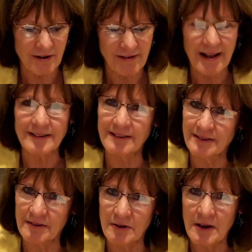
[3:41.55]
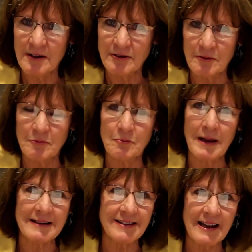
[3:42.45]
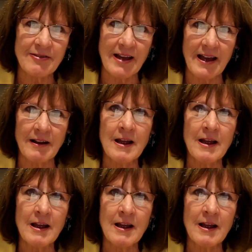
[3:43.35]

classes to maintain that.